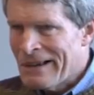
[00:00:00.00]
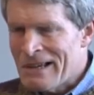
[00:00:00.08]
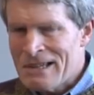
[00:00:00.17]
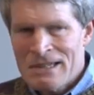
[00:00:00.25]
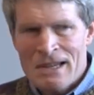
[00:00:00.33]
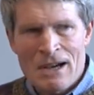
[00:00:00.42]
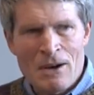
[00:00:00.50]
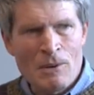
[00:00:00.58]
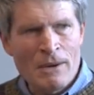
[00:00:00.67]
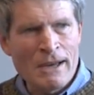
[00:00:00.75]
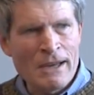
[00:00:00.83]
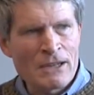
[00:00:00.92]
uh,
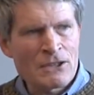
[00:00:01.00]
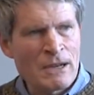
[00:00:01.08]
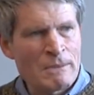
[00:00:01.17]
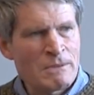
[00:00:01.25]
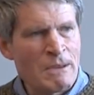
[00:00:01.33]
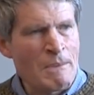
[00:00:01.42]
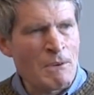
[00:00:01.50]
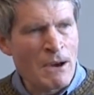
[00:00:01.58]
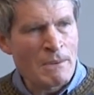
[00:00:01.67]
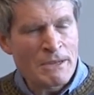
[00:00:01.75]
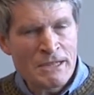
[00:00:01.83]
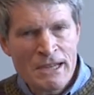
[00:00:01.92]
so uh, Trump's people were
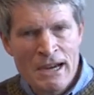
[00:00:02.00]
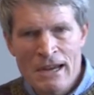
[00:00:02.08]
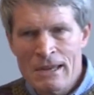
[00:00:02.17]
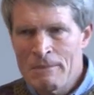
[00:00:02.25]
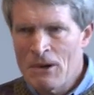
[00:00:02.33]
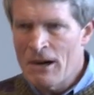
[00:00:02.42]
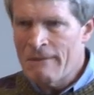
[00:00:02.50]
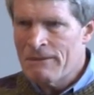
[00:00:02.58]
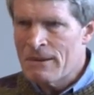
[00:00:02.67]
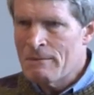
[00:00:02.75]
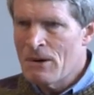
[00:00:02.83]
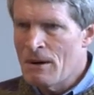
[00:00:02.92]
able to scare them off
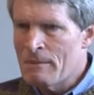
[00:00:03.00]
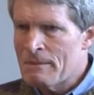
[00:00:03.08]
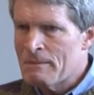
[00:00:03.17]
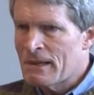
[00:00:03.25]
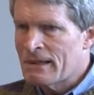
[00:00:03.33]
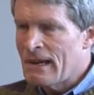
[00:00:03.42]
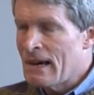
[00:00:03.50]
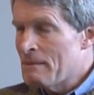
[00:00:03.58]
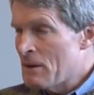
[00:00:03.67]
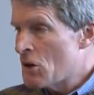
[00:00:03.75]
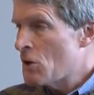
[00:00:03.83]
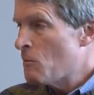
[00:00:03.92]
for the moment, but
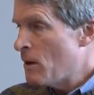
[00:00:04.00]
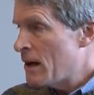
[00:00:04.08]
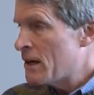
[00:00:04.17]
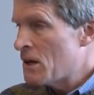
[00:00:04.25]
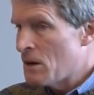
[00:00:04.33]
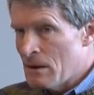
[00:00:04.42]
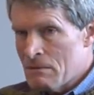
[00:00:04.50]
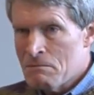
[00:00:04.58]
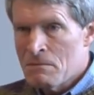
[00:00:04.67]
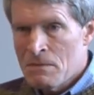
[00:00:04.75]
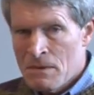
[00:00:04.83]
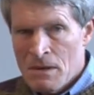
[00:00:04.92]
that'd be a good way to do it.
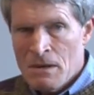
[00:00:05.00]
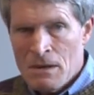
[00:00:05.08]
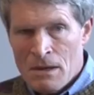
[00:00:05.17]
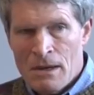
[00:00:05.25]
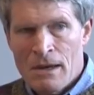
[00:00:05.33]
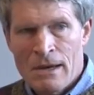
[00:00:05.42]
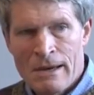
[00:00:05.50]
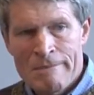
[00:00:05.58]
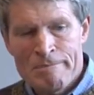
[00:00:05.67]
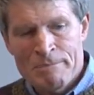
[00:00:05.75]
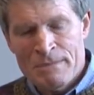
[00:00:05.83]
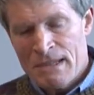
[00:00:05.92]

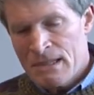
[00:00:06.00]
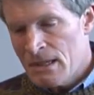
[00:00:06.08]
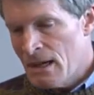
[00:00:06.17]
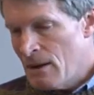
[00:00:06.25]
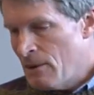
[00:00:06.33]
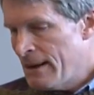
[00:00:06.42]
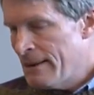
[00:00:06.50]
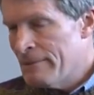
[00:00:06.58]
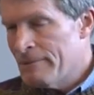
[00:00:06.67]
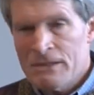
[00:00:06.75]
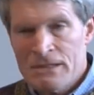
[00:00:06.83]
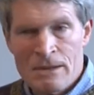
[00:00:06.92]
Um, so uh,
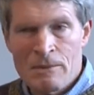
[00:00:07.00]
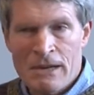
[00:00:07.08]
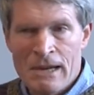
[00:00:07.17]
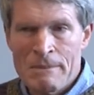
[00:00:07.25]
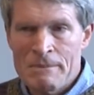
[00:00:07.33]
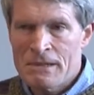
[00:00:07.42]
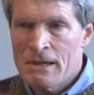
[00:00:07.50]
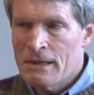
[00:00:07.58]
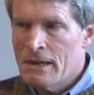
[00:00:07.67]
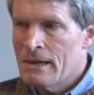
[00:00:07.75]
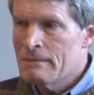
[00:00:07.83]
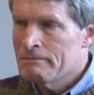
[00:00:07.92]
we'll see what happens on
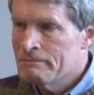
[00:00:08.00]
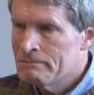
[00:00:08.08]
that.